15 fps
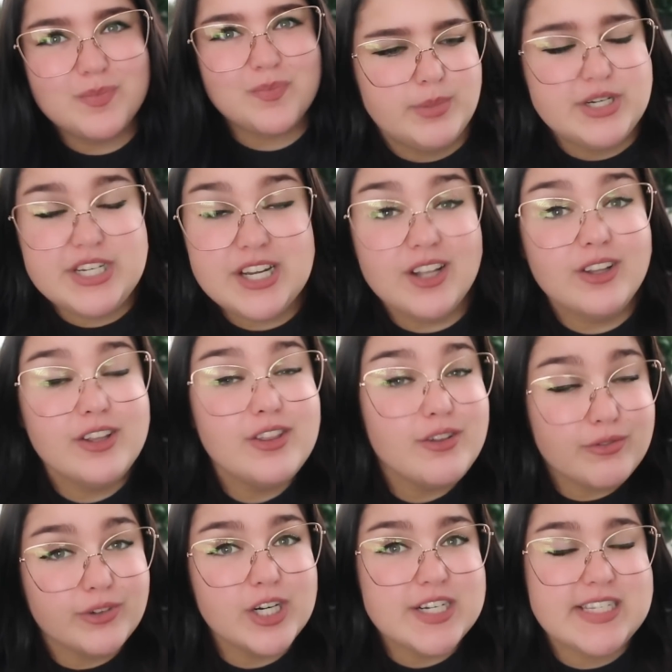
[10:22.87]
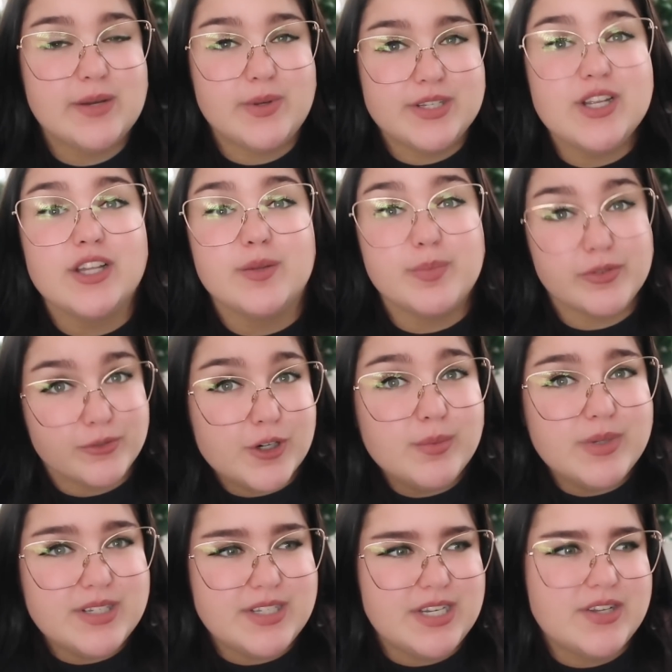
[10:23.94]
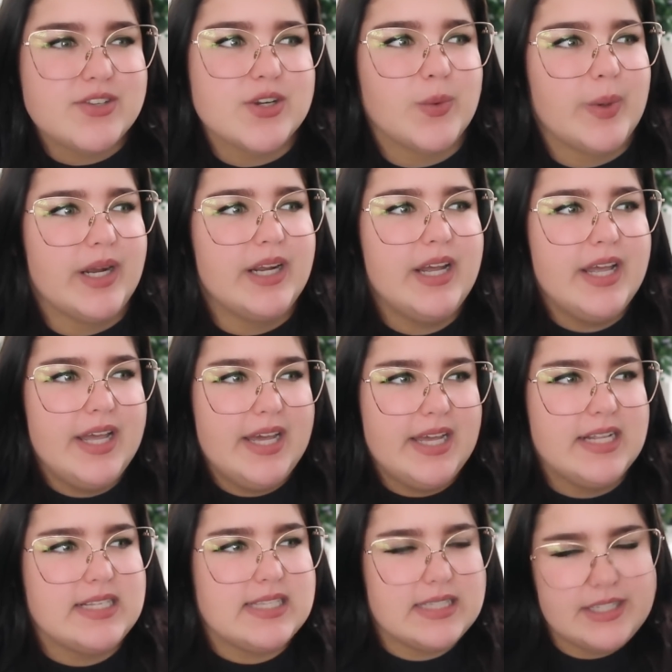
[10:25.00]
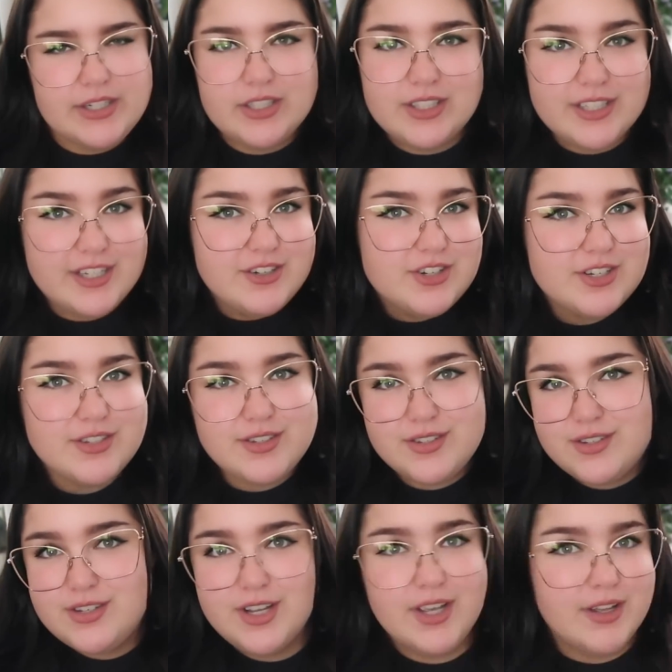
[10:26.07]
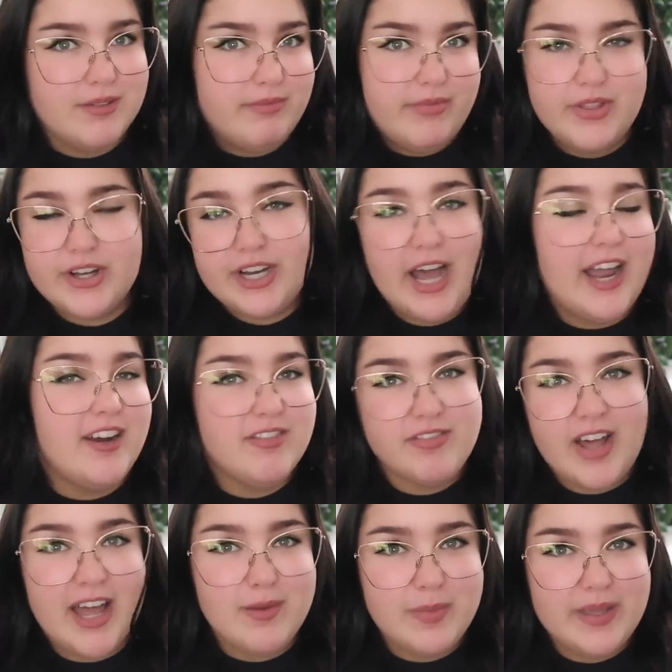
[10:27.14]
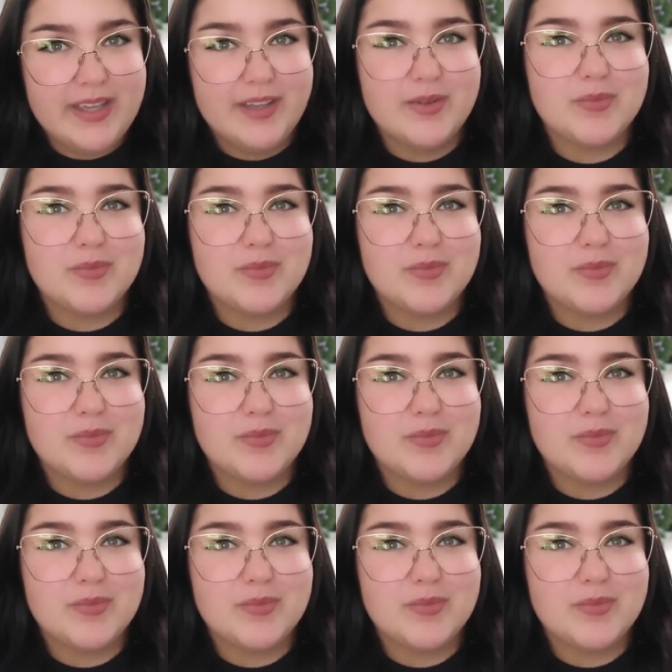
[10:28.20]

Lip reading: Particularly the verse that we saw in the performance teaser, where it's literally just they're kind of vibing.